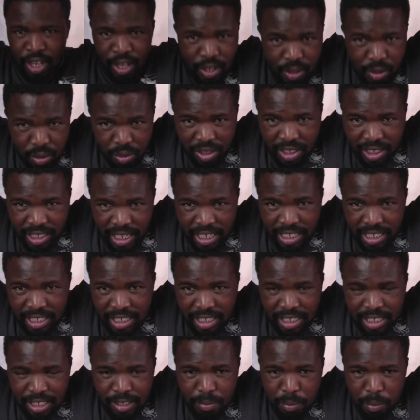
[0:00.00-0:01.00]
you stand
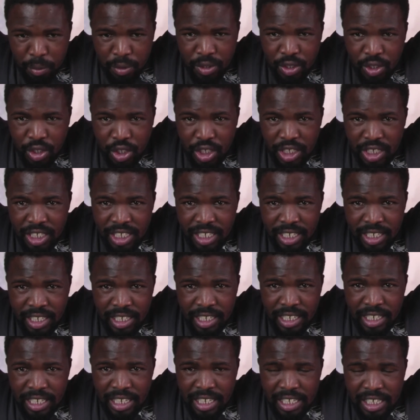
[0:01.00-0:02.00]
in this position,
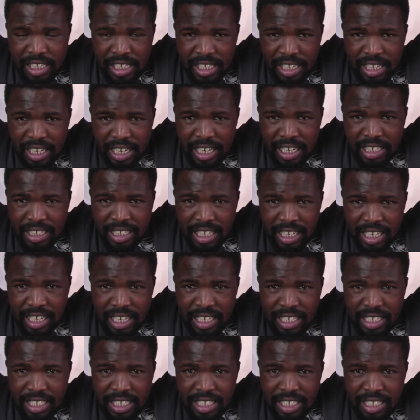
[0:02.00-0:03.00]
and
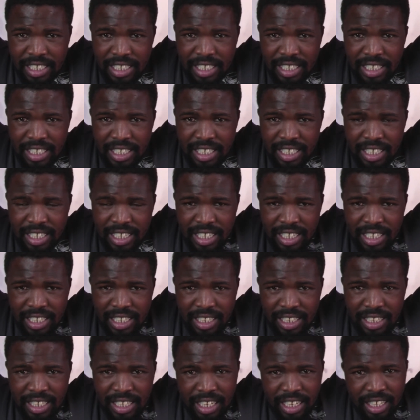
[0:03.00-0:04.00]
then
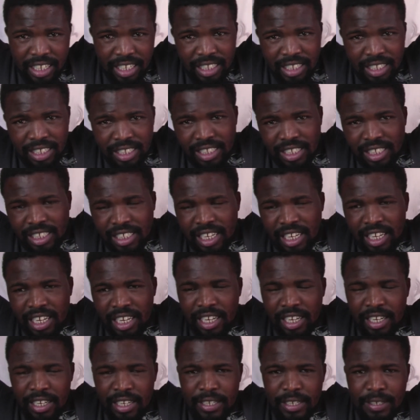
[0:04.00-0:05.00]
they
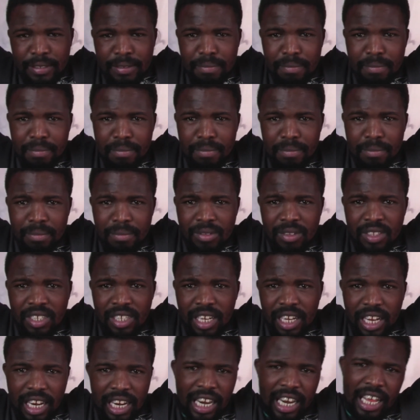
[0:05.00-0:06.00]
say
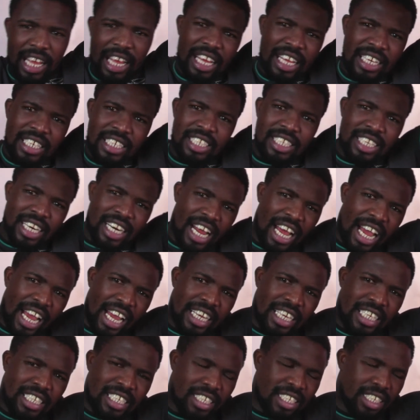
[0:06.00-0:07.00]
land
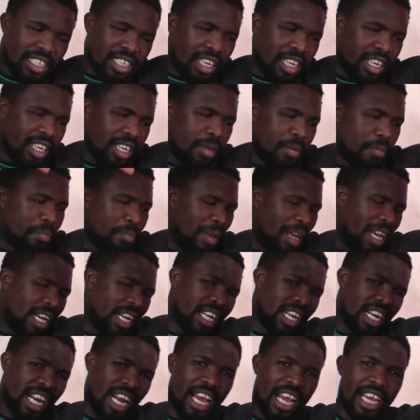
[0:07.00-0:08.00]
right,
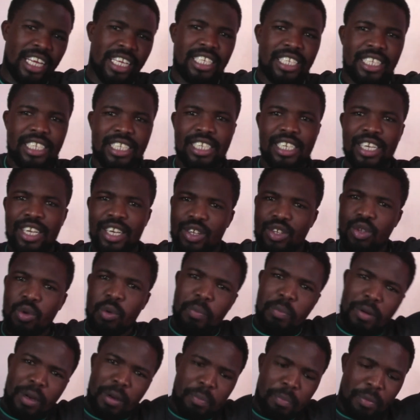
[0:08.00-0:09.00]
back right, you
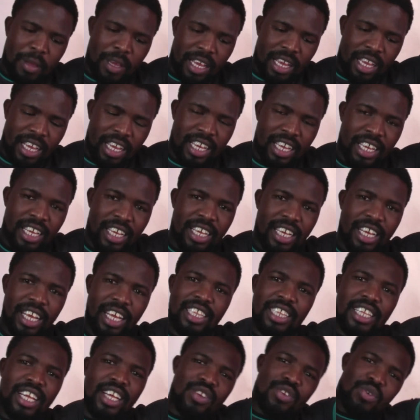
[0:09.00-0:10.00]
prepare,
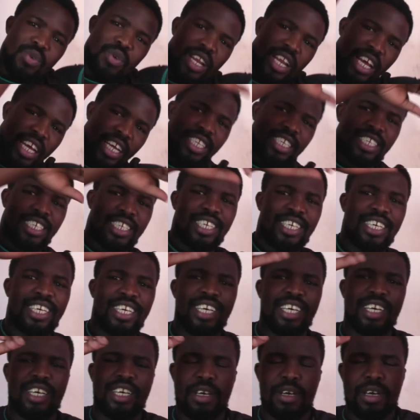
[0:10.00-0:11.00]
and then you land.
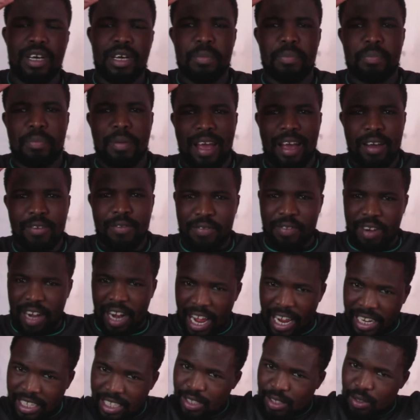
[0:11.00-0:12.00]
Back
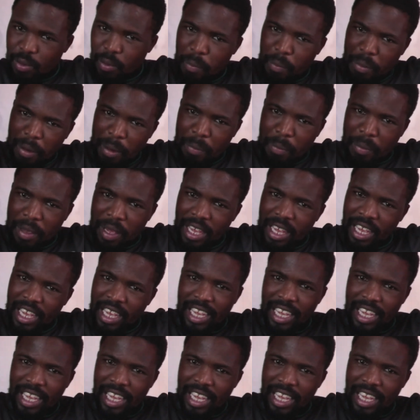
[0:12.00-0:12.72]
front, you prepare,